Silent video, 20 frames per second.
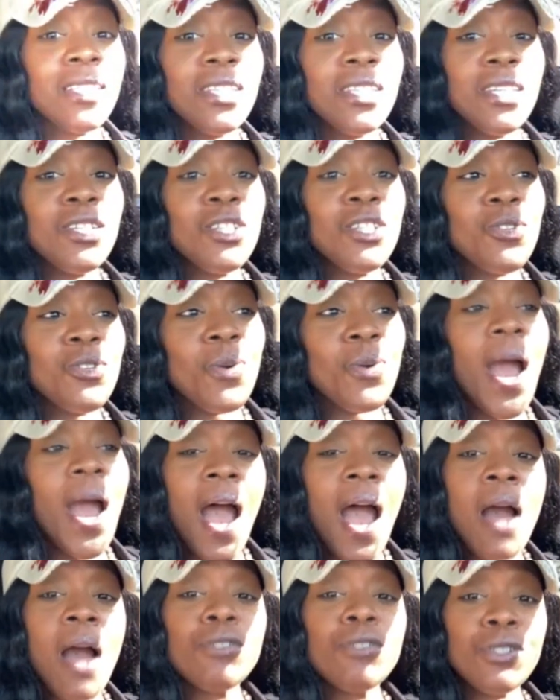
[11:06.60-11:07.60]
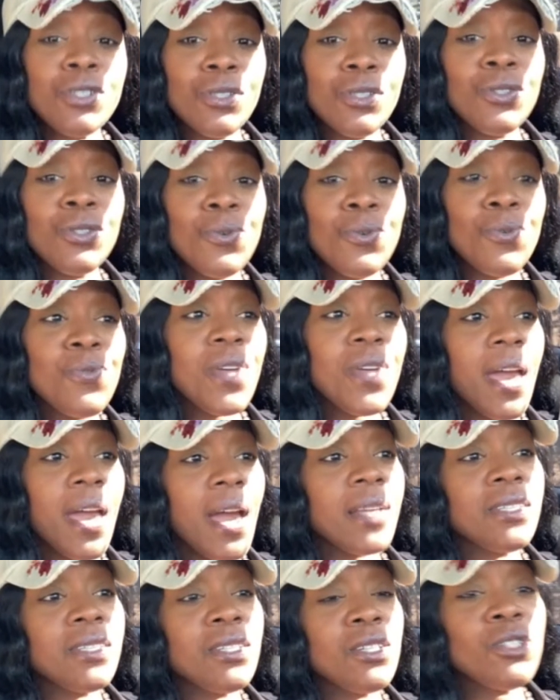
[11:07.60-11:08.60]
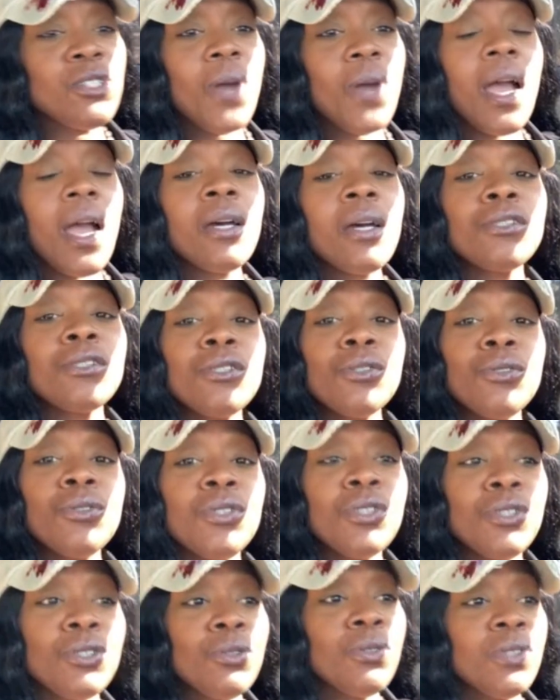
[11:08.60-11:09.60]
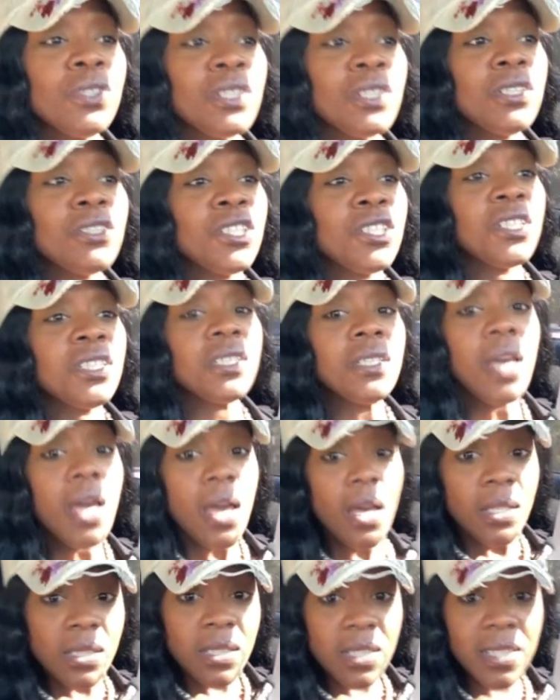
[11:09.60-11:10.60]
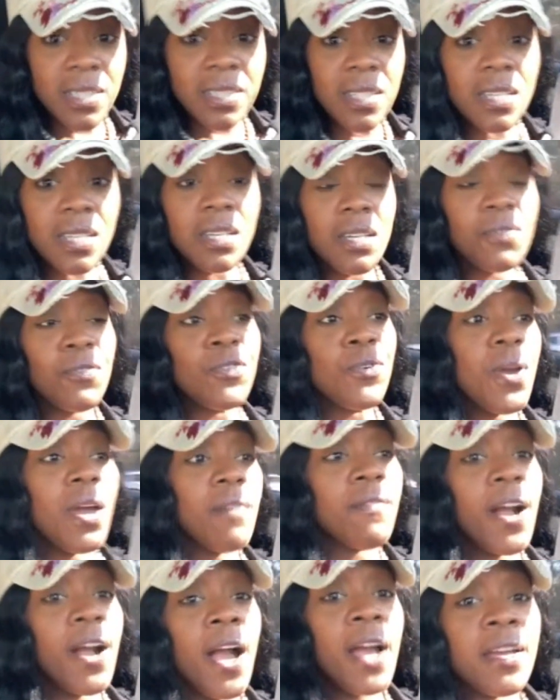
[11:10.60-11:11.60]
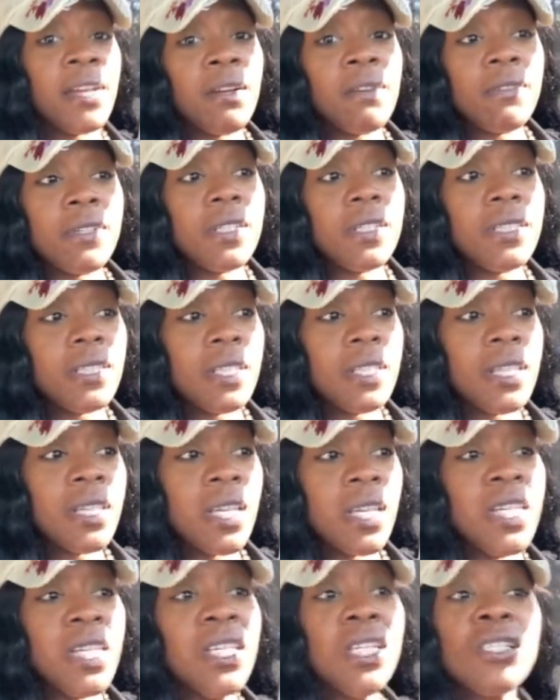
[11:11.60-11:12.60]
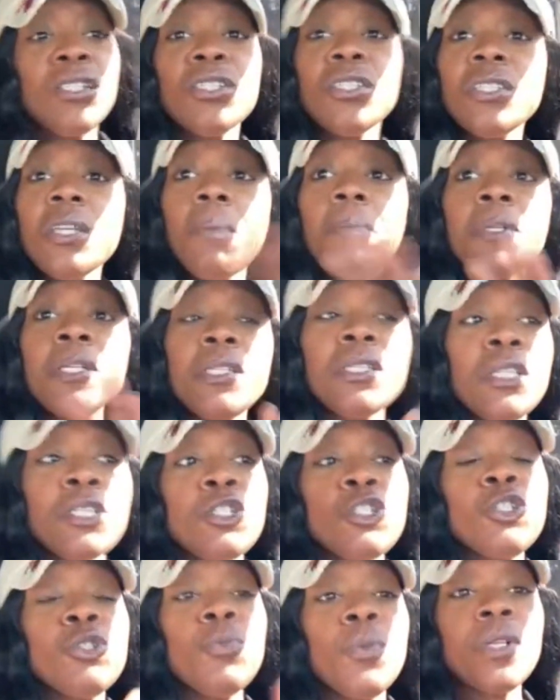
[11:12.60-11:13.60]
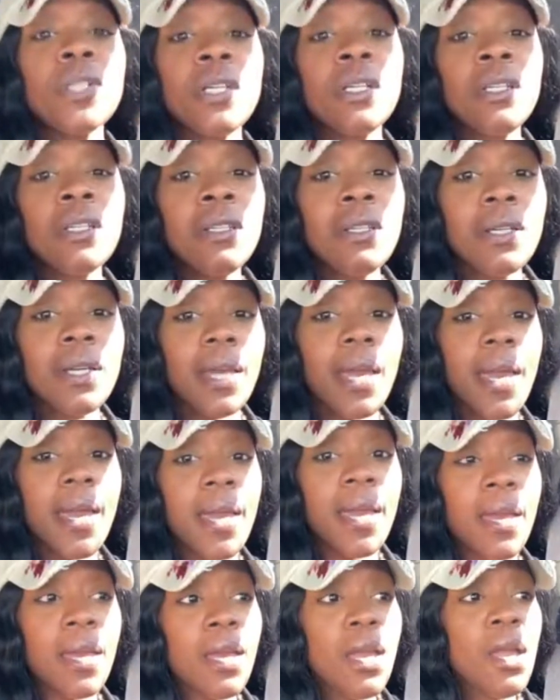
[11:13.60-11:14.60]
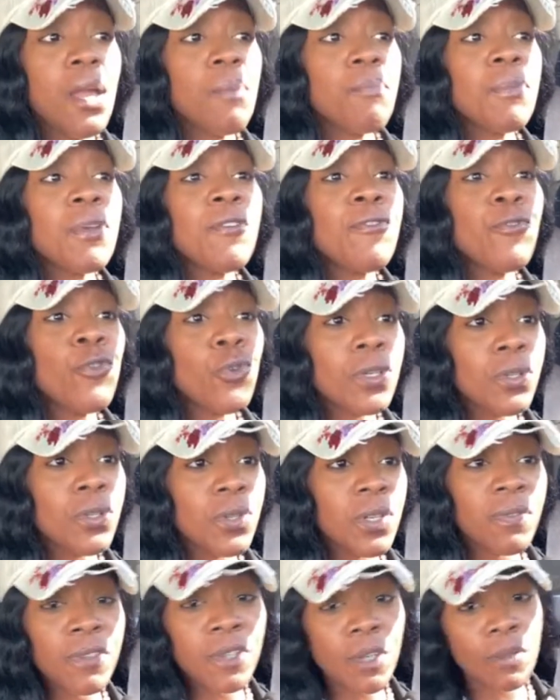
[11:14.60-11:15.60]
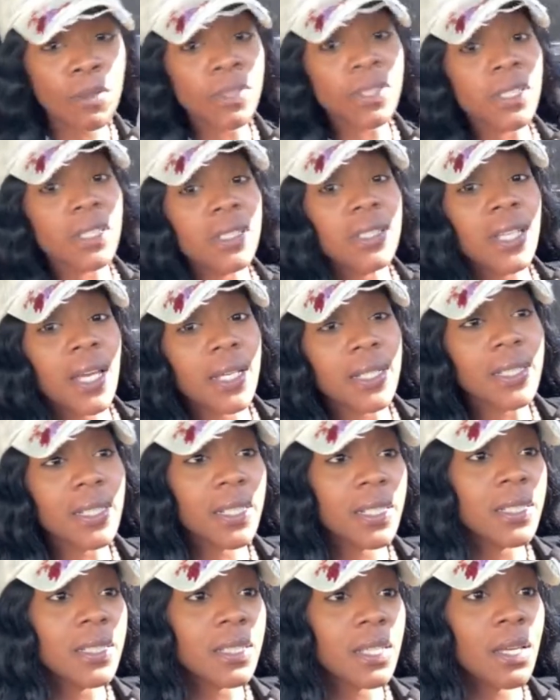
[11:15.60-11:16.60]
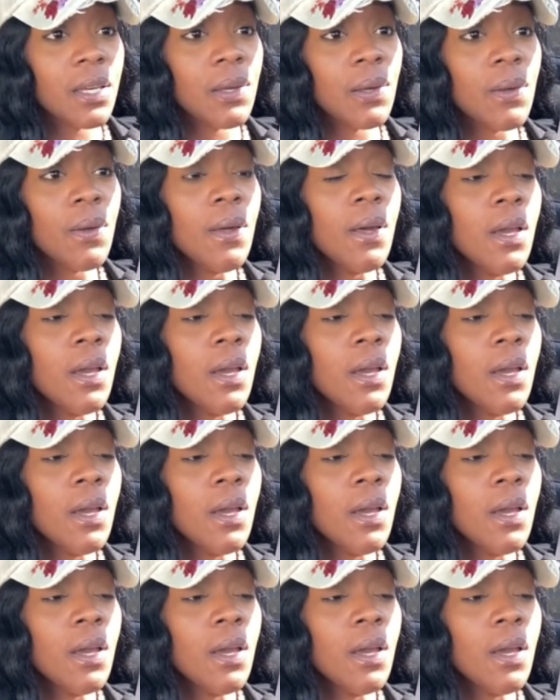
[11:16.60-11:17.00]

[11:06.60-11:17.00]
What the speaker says: teach you how to do that. I teach you how to do your due diligence to see if you have an IRS lien. And these are some of the things you want to look at before you even go to the tax lien sale.